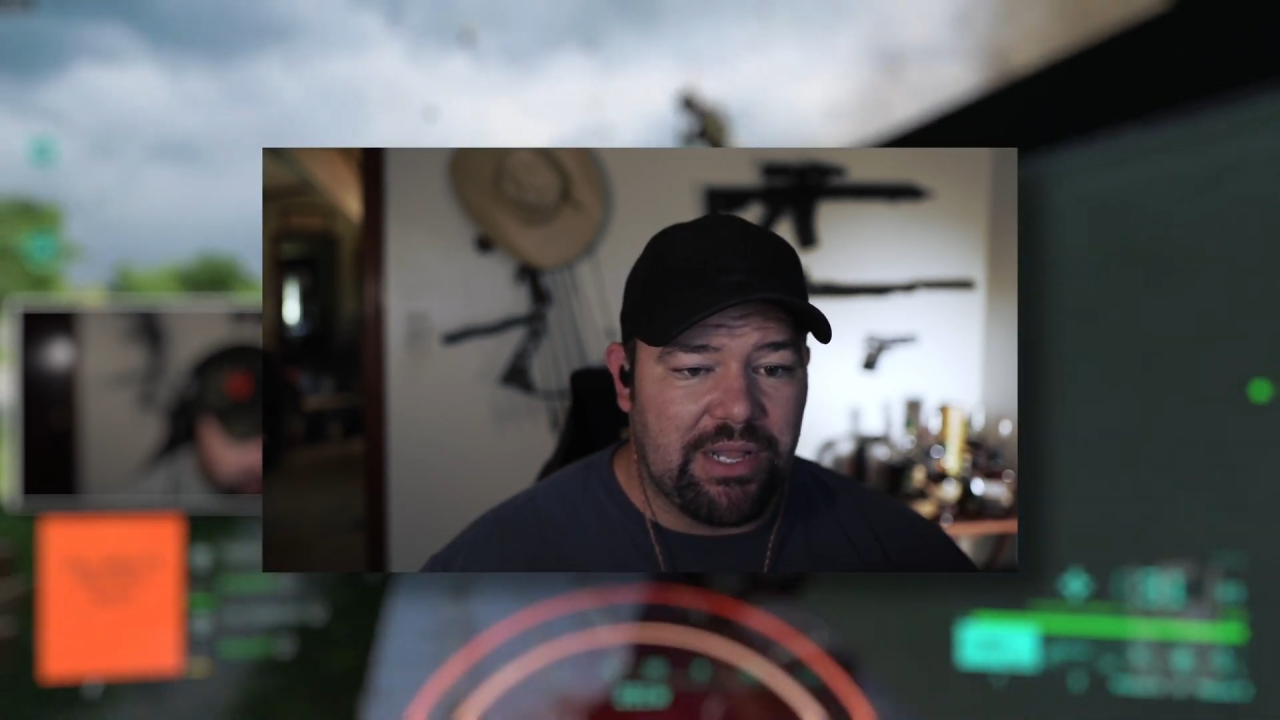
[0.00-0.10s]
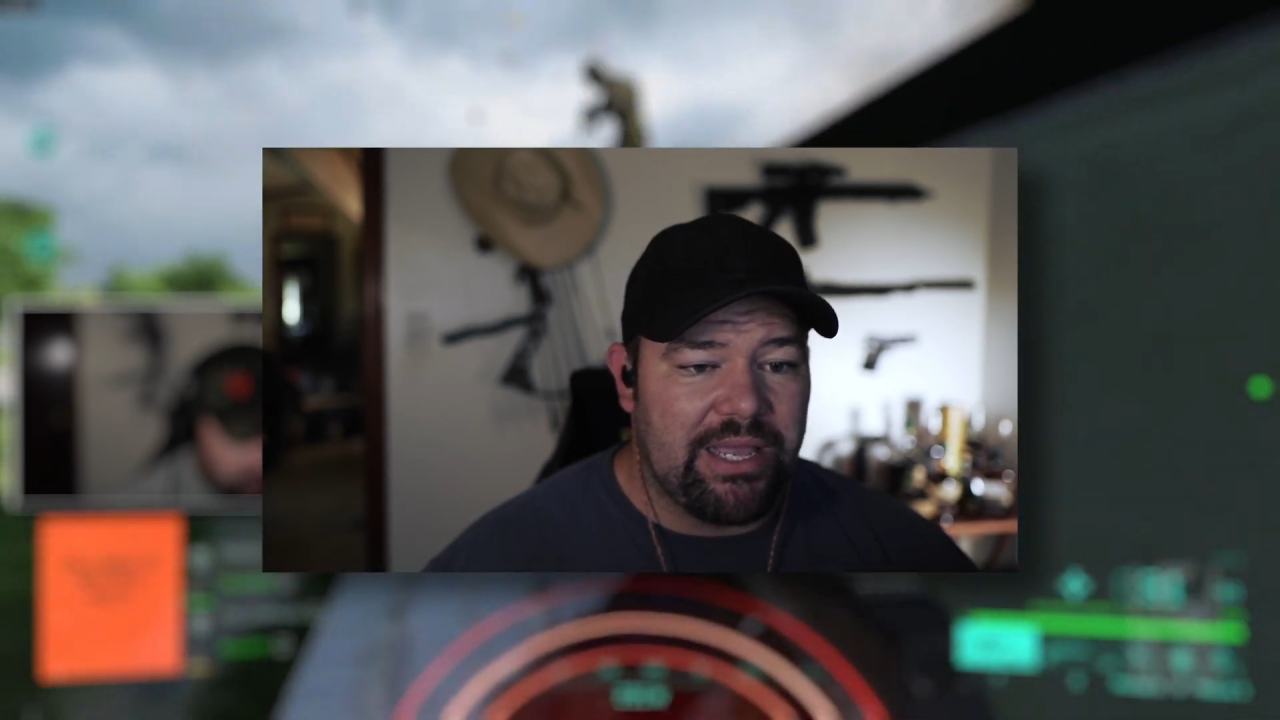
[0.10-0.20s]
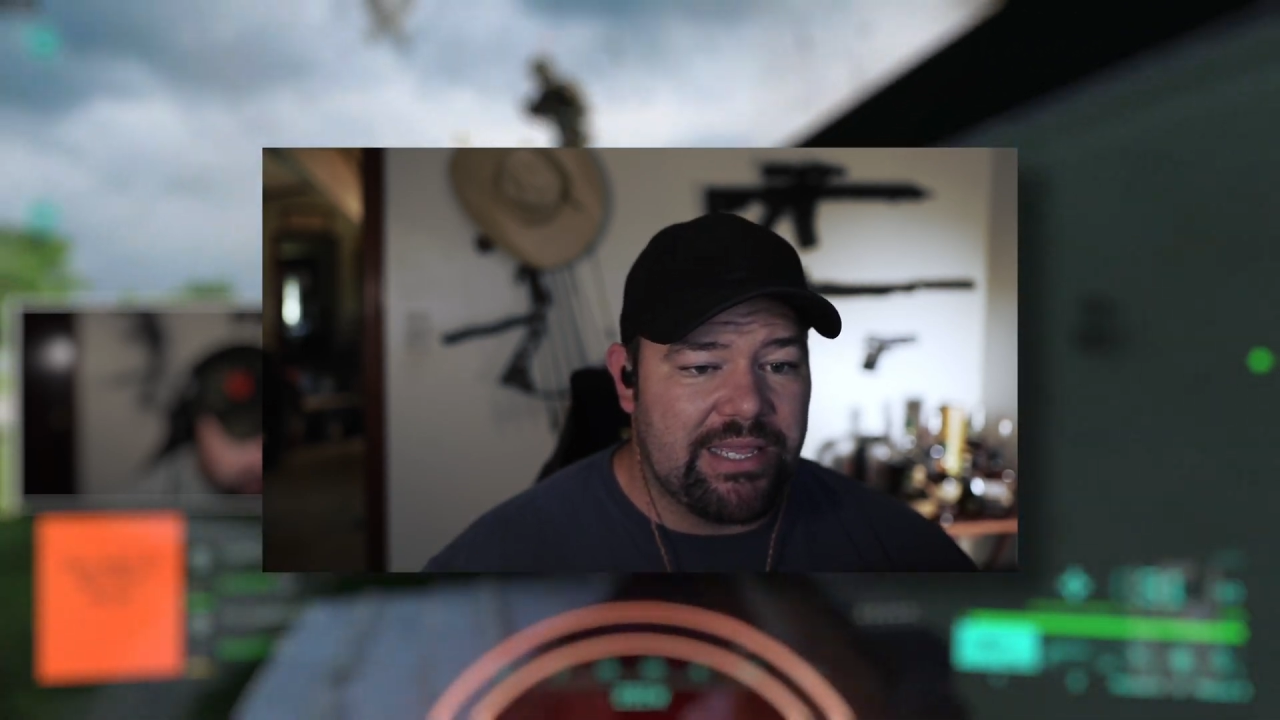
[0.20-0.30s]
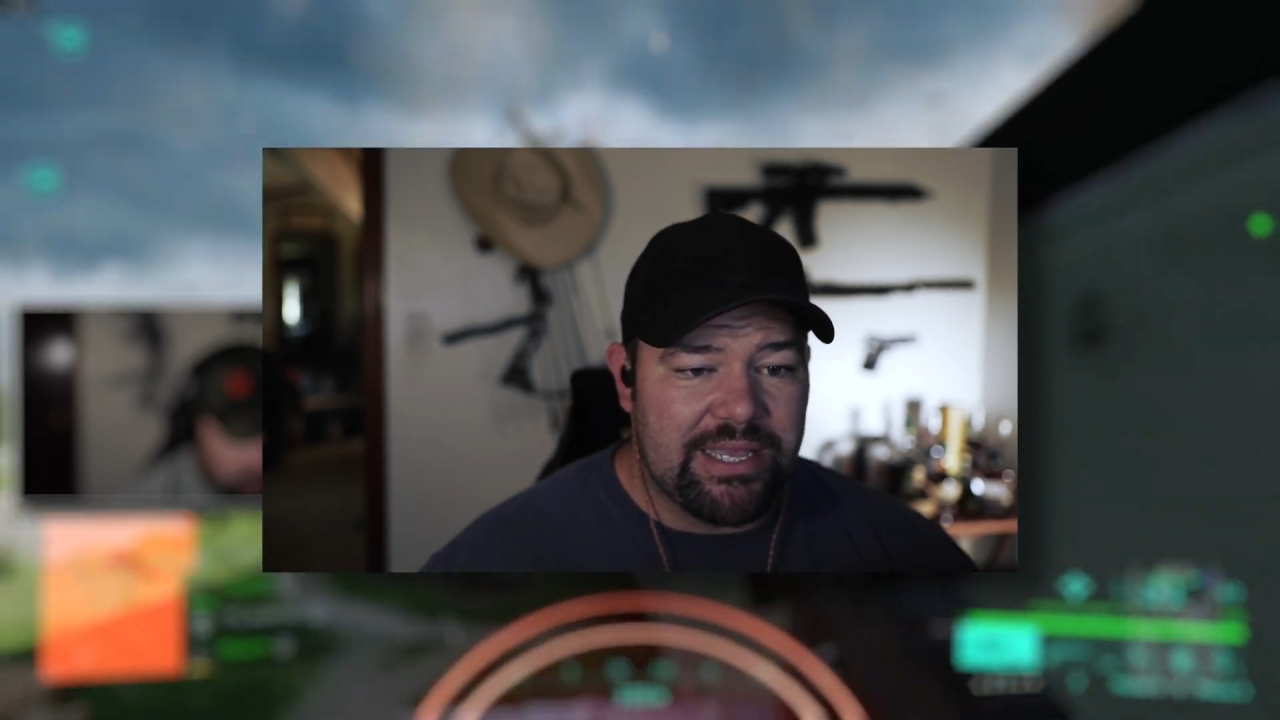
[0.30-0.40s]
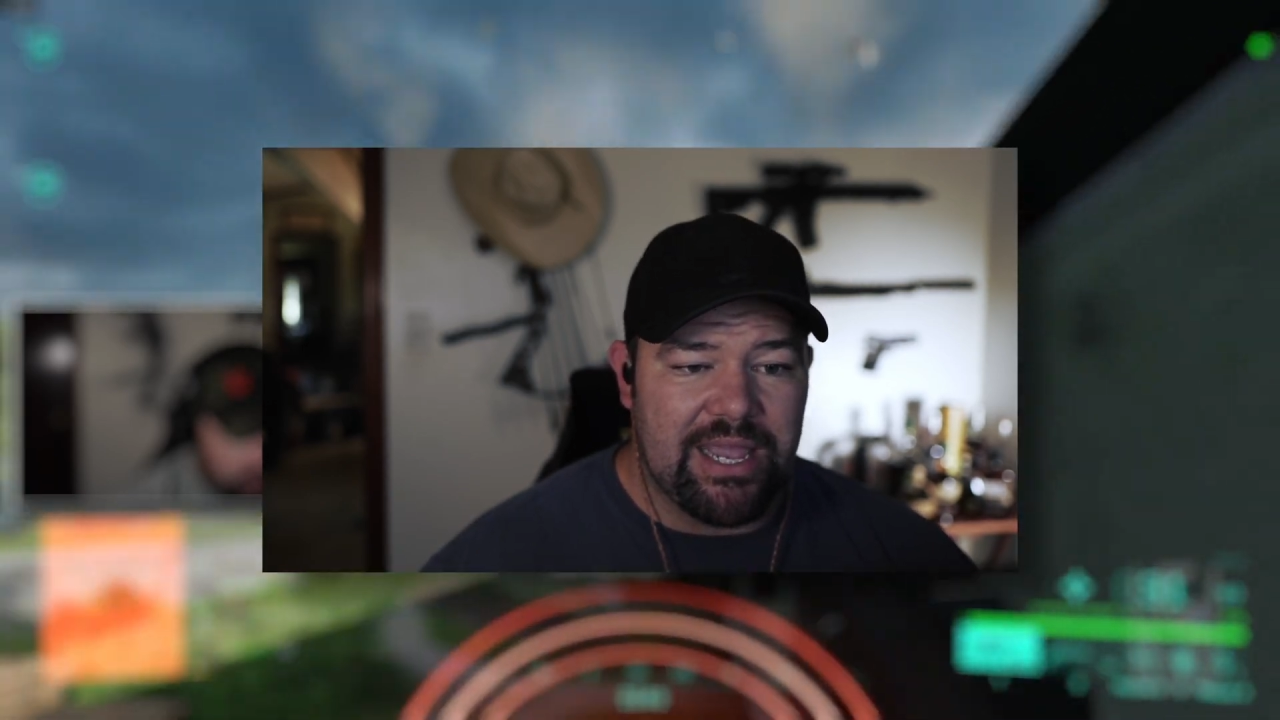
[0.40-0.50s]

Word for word: to play